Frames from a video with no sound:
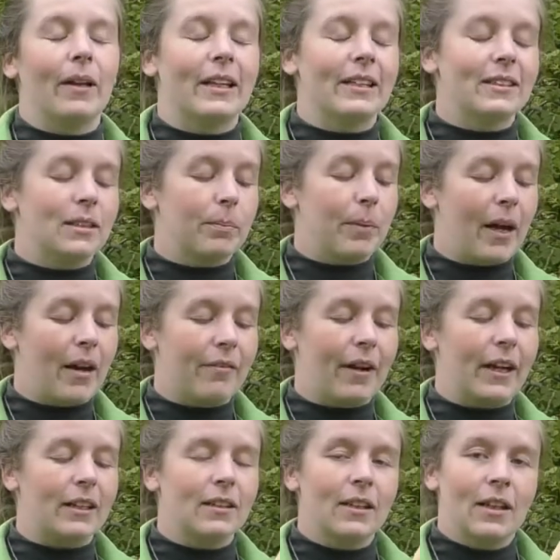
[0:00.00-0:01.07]
It is the
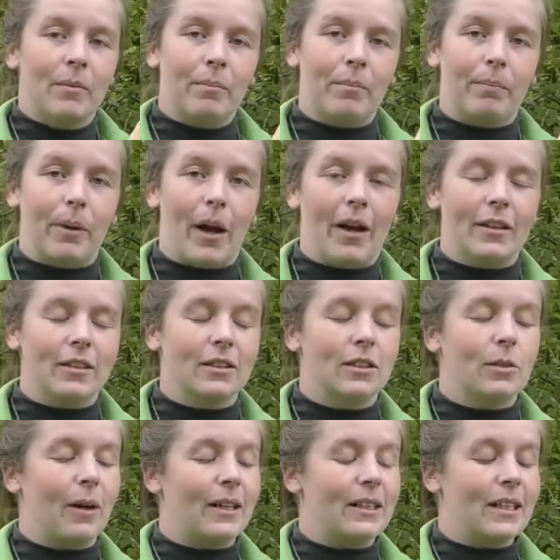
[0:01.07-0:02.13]
perfect bird
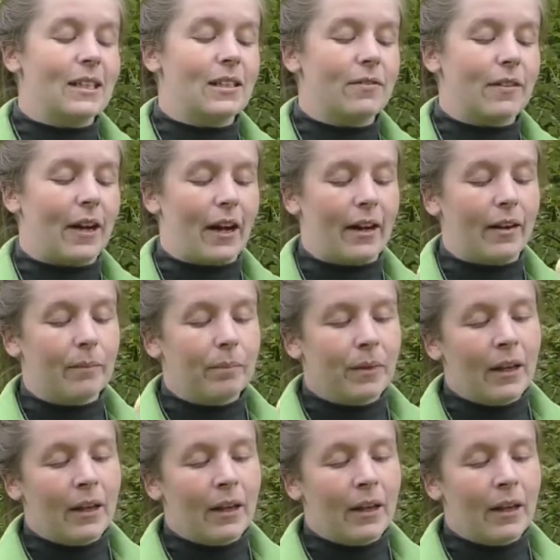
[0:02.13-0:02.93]
to identify.